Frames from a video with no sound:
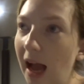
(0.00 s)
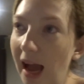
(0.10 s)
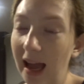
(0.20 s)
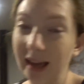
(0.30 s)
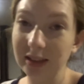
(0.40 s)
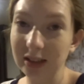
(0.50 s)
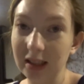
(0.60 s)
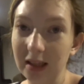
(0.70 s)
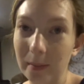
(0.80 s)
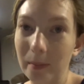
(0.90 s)
And
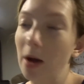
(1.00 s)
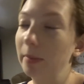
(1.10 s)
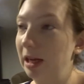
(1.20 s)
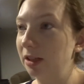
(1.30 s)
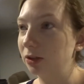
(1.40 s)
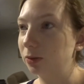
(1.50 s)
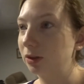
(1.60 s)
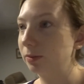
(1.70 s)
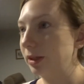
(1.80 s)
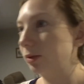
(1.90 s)
my manager
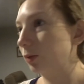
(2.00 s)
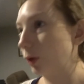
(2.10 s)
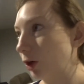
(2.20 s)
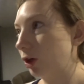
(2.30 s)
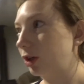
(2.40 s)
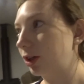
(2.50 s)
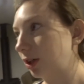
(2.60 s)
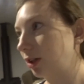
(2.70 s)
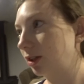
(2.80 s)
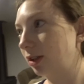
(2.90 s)
wanted me to work
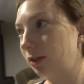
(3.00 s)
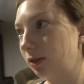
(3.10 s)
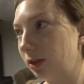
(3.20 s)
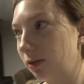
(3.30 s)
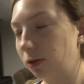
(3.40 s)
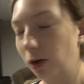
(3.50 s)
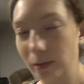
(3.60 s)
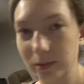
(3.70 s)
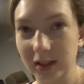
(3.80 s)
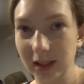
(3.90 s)

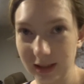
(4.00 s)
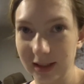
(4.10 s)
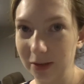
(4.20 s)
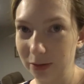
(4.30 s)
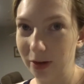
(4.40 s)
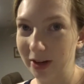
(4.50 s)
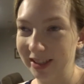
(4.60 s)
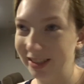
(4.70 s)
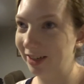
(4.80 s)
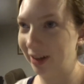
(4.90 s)
from six till nine
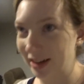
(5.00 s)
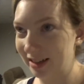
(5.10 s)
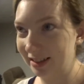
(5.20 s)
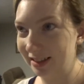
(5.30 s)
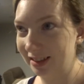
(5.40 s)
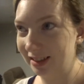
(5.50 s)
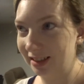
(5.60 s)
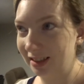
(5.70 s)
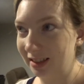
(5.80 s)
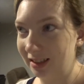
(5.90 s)
tonight.
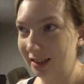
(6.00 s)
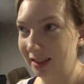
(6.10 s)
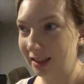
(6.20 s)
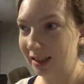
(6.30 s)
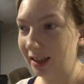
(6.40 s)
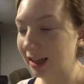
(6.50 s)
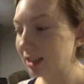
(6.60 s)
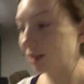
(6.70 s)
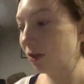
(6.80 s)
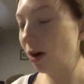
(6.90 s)
Like,
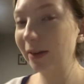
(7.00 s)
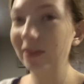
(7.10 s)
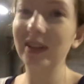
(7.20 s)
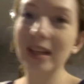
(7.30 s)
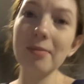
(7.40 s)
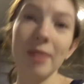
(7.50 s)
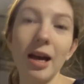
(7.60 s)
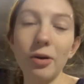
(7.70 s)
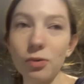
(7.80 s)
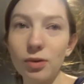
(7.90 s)
it's fine for them,
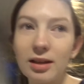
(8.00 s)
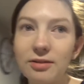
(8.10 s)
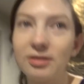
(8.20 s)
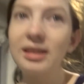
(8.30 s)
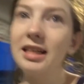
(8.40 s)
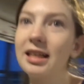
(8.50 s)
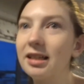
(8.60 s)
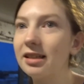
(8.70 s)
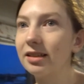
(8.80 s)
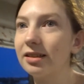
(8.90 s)
they all live
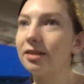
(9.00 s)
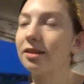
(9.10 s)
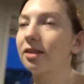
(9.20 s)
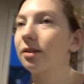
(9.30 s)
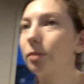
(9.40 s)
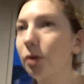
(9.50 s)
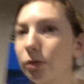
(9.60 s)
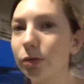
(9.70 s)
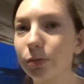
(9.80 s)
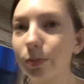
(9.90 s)
near the
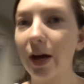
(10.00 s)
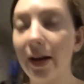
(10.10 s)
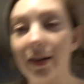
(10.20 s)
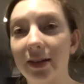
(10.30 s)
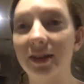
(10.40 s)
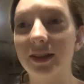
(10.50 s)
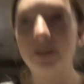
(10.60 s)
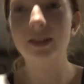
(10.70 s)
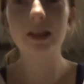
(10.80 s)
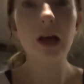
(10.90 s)
mall, but
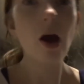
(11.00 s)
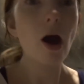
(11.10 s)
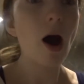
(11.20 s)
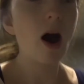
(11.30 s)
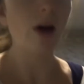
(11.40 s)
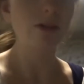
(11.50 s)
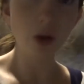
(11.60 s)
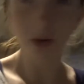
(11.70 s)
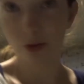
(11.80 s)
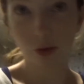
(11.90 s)
I've
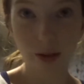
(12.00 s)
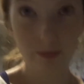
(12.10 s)
got a forty